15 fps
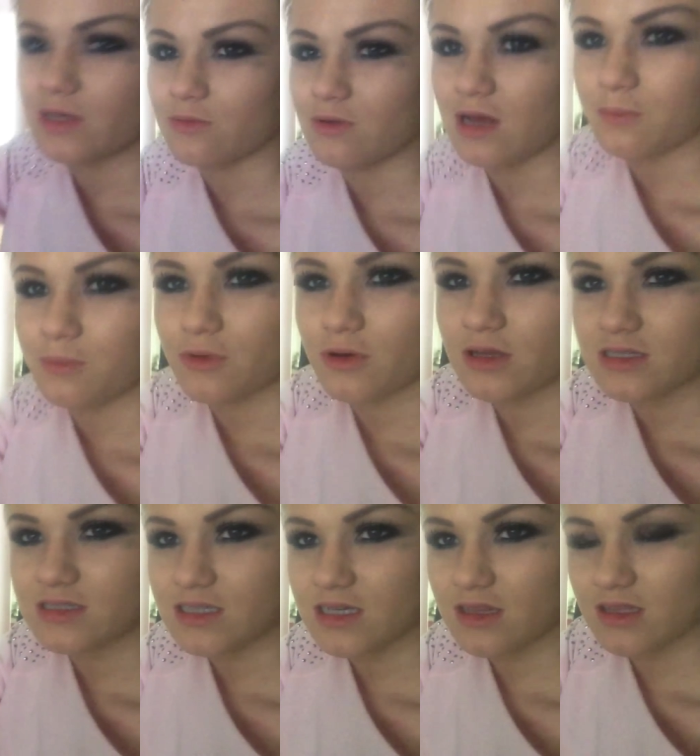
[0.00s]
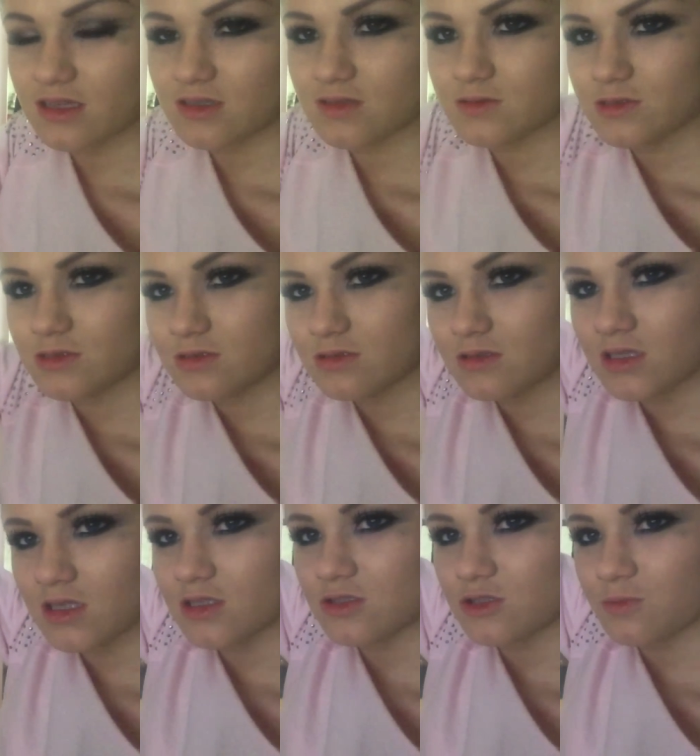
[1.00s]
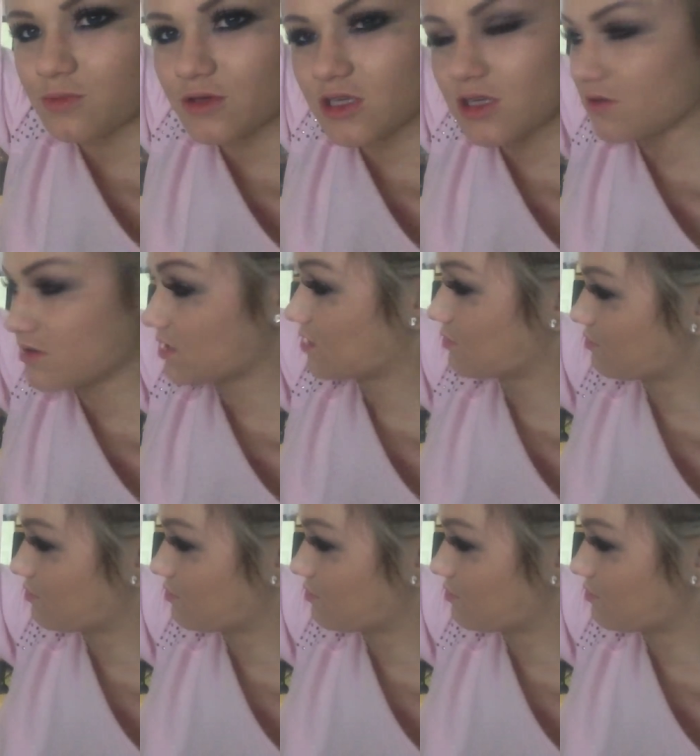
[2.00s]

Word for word: my romper looks like this. It's super cute. It's like